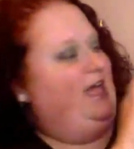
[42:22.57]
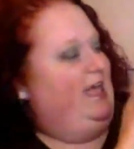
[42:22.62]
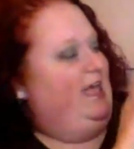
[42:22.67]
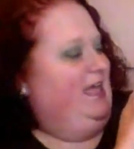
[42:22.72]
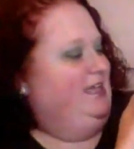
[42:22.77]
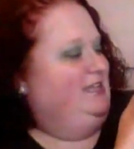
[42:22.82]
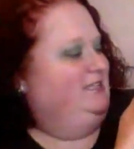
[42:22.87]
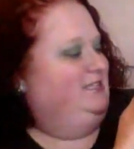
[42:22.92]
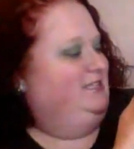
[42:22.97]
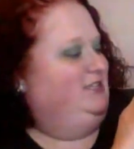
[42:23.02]

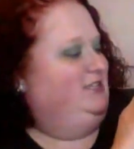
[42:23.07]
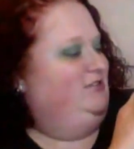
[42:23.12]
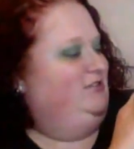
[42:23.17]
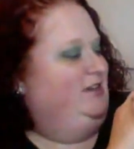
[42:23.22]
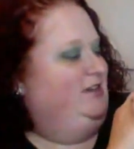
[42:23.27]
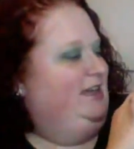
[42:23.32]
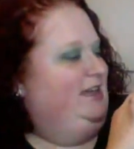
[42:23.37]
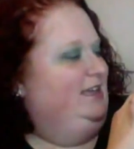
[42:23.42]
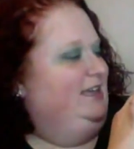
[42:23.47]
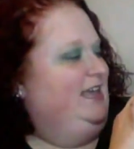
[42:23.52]
is you
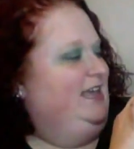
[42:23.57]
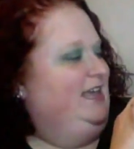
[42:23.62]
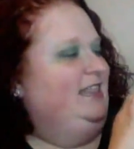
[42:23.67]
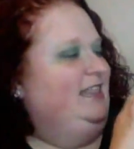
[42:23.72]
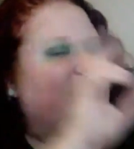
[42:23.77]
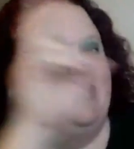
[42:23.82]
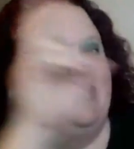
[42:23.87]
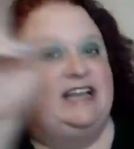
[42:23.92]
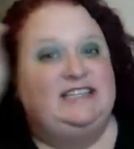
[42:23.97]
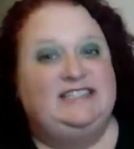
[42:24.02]
get
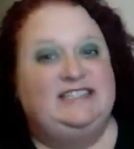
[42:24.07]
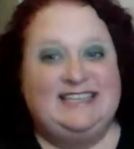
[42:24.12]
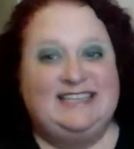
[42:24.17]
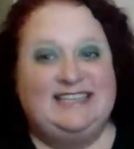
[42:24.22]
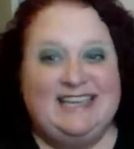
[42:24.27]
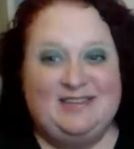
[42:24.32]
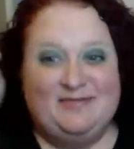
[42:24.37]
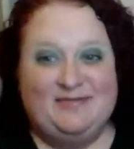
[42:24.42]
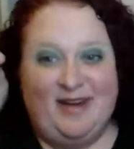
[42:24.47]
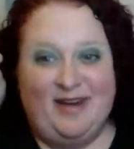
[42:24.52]
like a
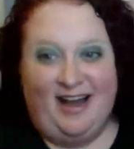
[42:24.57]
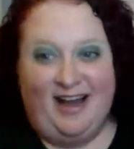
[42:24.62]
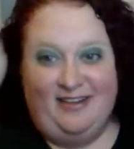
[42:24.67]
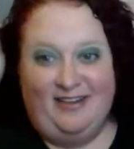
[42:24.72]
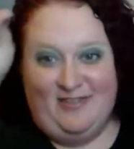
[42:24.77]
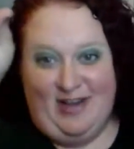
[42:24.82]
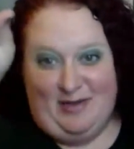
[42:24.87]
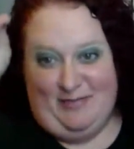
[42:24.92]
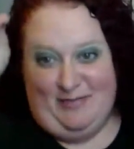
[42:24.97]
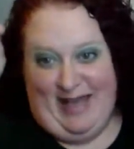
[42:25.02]
team
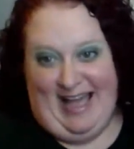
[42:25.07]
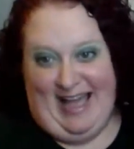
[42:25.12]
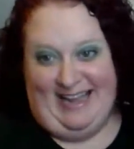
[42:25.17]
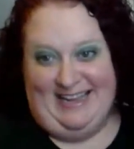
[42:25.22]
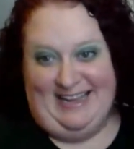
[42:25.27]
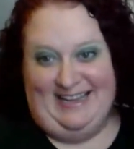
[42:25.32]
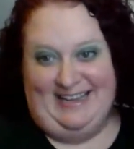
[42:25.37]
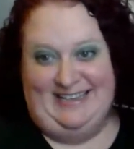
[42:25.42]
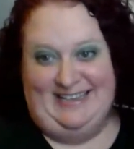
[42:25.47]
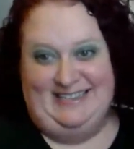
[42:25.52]
of
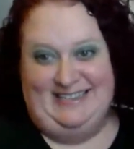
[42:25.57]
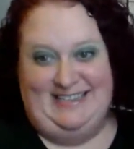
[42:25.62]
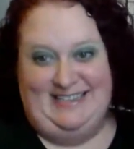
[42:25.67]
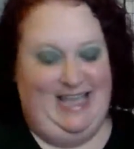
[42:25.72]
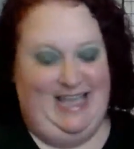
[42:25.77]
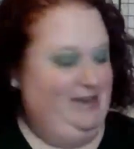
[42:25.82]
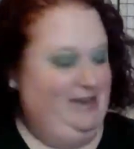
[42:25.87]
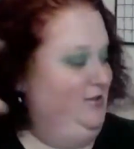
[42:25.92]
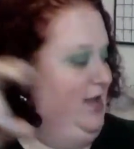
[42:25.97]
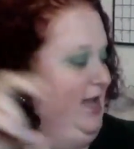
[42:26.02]
alpacas
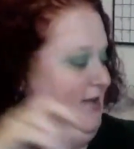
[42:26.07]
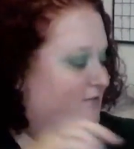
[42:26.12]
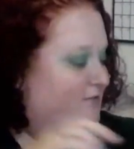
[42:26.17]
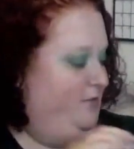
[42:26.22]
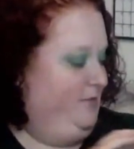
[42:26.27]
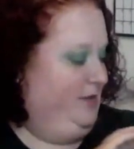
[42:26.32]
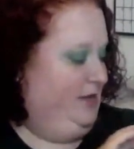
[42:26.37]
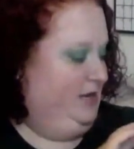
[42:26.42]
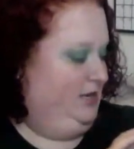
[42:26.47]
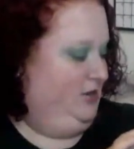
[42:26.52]
and you have
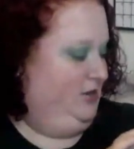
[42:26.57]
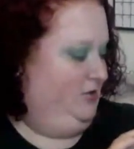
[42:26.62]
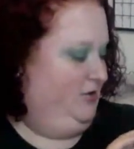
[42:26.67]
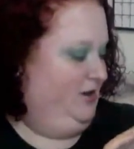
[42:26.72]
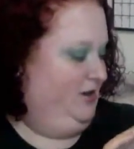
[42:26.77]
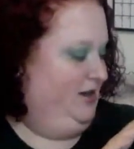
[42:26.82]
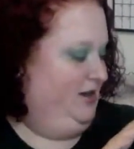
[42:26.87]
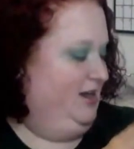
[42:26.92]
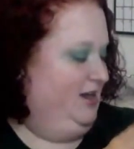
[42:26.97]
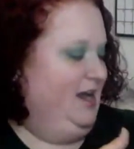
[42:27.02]
them in
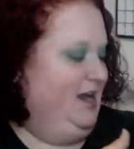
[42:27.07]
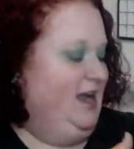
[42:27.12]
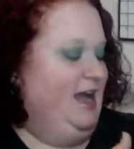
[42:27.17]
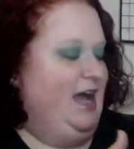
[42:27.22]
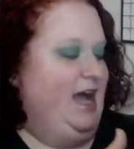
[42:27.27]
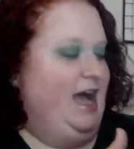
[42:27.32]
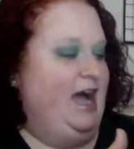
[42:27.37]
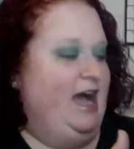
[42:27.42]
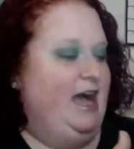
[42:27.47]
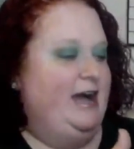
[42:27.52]
your
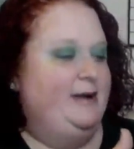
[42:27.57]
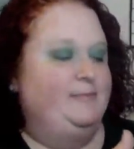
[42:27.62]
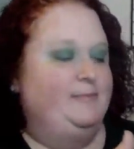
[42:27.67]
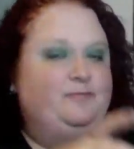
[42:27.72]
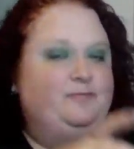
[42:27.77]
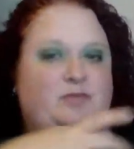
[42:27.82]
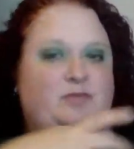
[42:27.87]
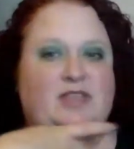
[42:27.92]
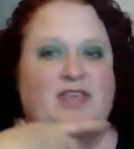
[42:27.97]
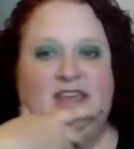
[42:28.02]

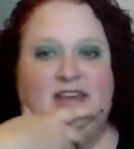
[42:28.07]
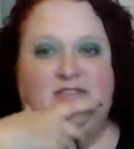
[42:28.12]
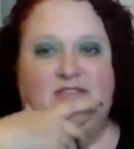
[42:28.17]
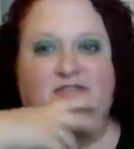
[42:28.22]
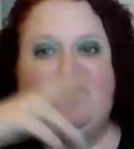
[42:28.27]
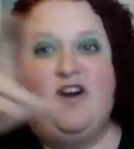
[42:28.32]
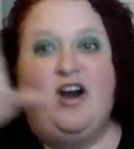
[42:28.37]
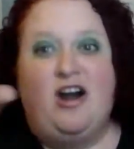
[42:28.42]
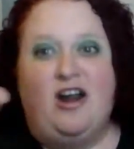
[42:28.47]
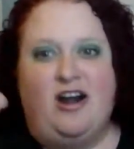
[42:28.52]

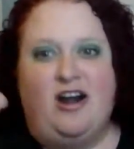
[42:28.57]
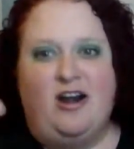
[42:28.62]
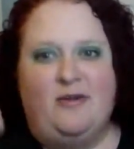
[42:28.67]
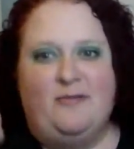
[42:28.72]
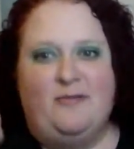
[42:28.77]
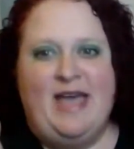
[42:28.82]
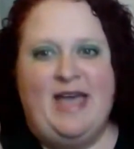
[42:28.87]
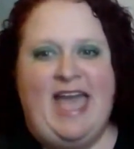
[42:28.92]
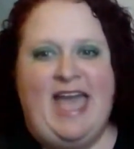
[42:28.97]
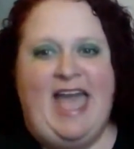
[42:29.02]

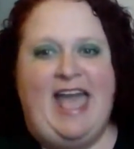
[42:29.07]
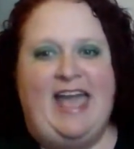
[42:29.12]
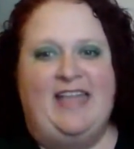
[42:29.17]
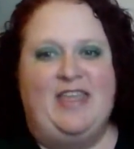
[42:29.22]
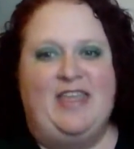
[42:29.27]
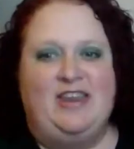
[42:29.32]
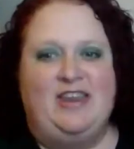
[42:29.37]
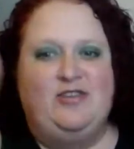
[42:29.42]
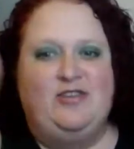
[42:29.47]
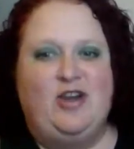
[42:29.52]
farm, and
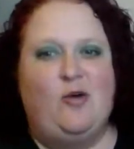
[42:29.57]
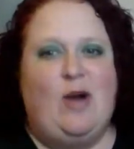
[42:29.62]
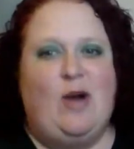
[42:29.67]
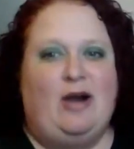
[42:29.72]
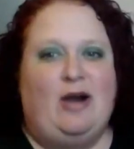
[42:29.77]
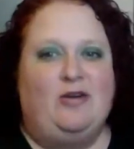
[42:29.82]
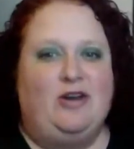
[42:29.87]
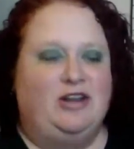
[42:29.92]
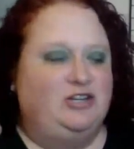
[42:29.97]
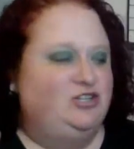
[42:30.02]
then you go
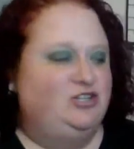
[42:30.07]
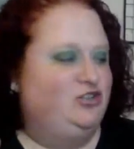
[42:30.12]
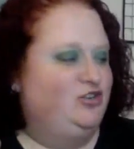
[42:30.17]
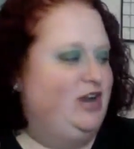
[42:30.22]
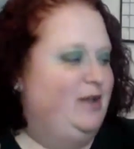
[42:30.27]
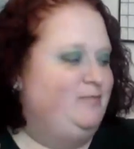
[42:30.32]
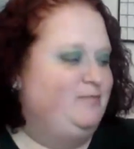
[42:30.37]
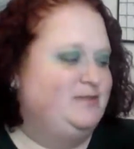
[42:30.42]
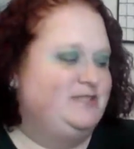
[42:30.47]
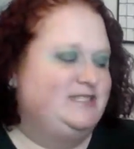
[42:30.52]
out on
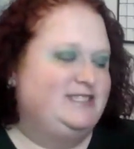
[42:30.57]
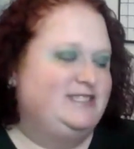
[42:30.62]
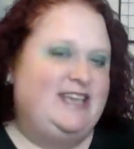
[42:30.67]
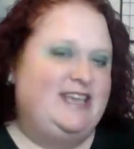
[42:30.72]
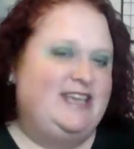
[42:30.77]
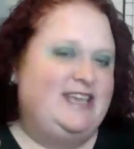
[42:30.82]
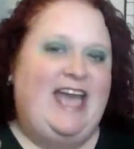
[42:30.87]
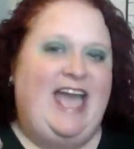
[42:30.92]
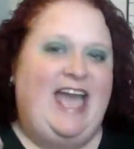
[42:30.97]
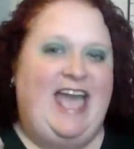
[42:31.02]
trips
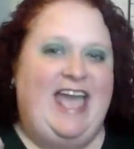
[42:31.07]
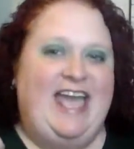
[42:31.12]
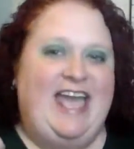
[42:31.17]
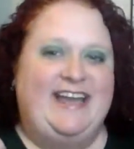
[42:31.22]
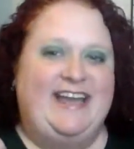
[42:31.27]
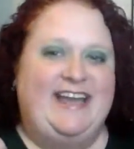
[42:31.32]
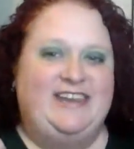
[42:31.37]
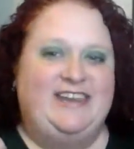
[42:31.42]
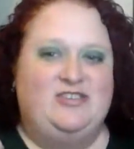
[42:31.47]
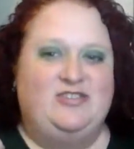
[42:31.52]

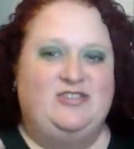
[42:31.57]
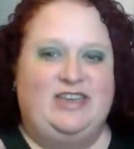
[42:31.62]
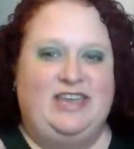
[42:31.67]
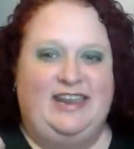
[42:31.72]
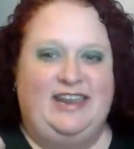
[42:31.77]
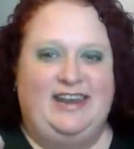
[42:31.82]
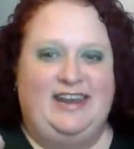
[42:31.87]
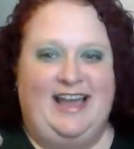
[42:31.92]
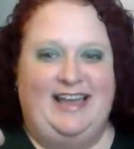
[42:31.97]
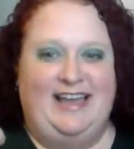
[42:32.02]
and you
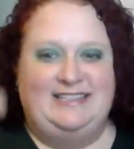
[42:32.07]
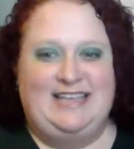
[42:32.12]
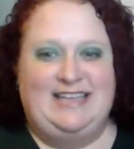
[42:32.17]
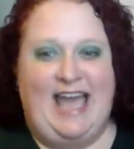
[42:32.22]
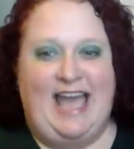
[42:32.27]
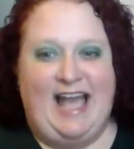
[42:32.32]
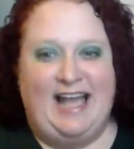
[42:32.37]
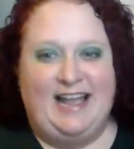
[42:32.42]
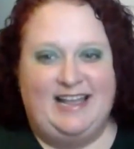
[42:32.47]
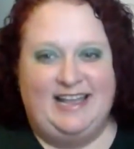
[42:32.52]
can
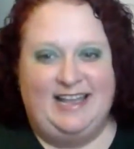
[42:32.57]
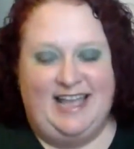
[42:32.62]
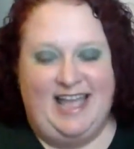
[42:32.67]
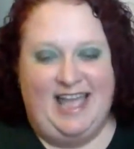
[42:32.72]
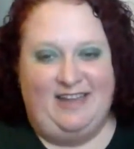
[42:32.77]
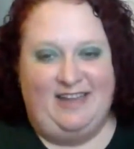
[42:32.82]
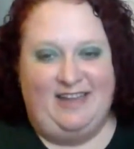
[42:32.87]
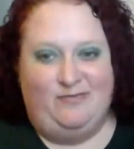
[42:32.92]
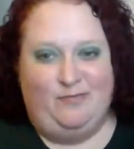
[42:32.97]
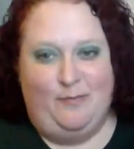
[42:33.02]
attack
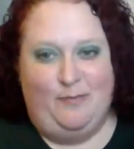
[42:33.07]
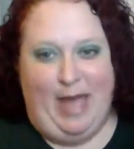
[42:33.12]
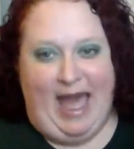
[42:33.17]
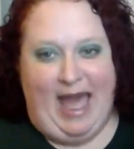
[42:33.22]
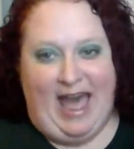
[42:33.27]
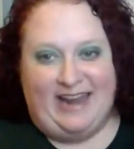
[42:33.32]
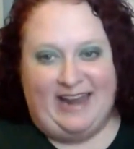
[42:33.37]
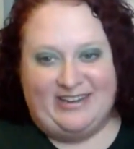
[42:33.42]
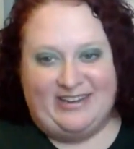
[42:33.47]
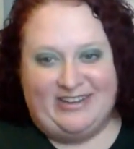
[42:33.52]
and
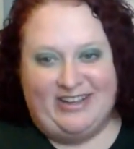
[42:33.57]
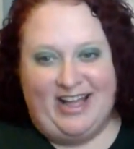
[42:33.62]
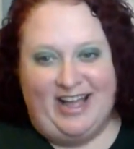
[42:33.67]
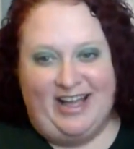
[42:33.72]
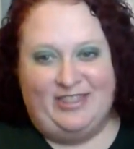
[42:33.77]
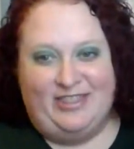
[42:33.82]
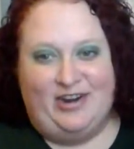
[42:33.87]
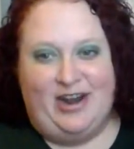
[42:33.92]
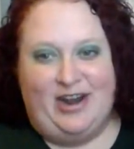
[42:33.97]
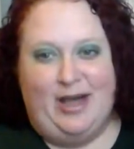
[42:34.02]
battle
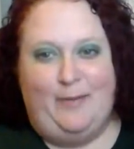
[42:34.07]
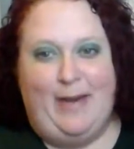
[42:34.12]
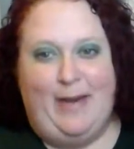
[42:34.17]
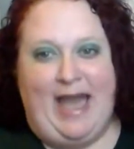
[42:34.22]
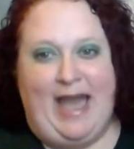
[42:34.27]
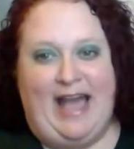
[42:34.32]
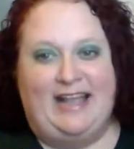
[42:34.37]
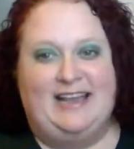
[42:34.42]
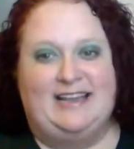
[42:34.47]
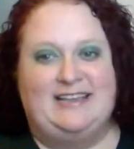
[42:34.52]
other
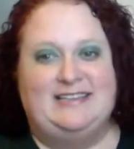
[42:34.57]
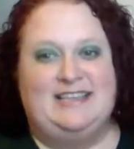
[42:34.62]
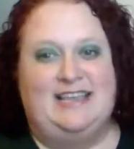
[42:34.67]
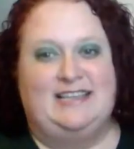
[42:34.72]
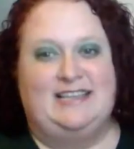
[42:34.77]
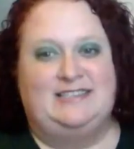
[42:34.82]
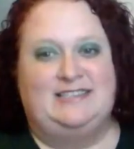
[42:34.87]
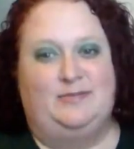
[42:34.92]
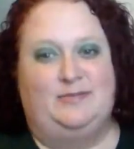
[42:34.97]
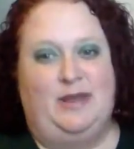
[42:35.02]
alpacas,
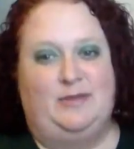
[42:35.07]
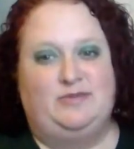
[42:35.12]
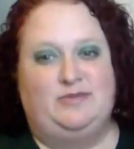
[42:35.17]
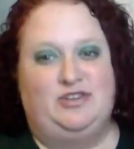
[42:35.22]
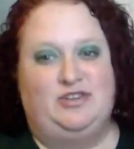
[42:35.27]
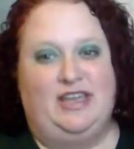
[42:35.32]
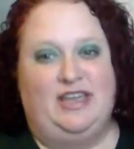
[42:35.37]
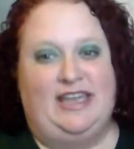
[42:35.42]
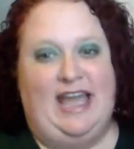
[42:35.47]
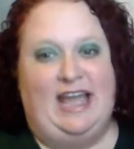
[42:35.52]
and sometimes you
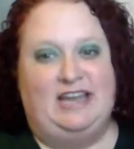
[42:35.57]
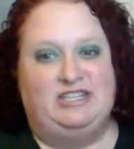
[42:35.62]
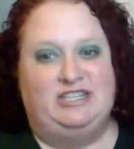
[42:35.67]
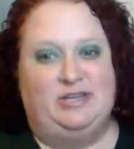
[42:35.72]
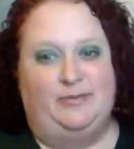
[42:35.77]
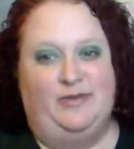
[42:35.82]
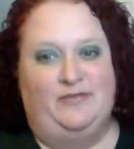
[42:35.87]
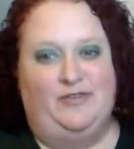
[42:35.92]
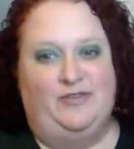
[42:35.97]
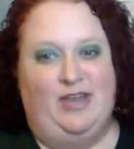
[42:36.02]
can catch
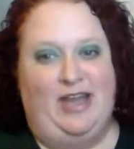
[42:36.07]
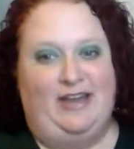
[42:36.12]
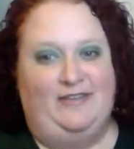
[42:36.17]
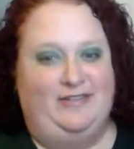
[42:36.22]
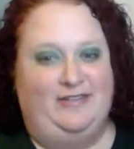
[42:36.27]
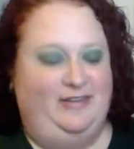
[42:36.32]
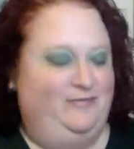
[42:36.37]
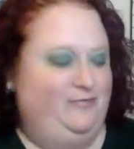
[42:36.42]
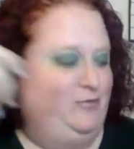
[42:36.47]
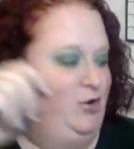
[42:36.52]
them if you have
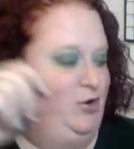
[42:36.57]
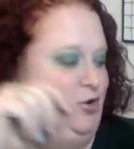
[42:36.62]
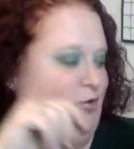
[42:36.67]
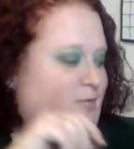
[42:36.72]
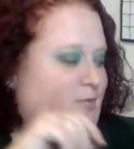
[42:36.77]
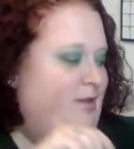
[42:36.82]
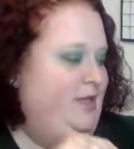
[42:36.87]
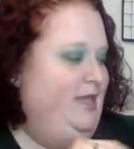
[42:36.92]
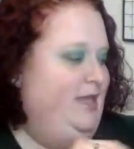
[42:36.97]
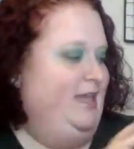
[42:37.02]
enough
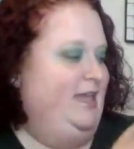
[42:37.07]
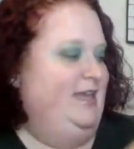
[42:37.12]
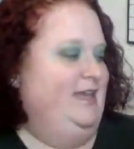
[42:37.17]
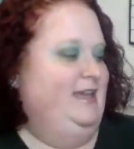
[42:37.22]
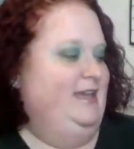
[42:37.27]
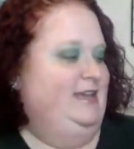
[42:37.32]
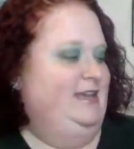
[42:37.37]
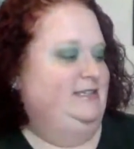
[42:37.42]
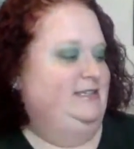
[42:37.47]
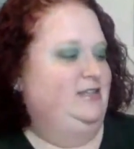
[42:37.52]
room.
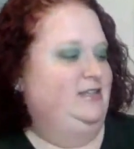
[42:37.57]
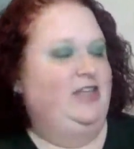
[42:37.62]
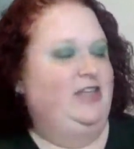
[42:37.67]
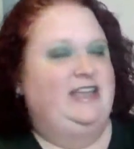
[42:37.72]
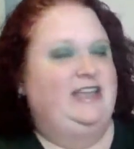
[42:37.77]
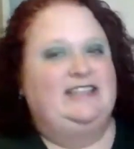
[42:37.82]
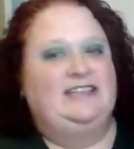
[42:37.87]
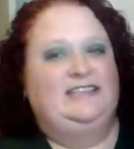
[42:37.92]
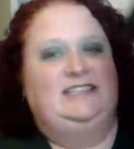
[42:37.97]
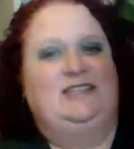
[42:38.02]
So
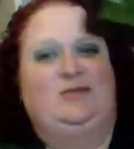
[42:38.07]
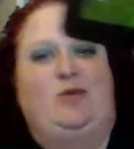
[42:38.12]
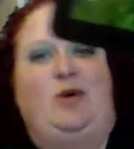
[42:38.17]
like this is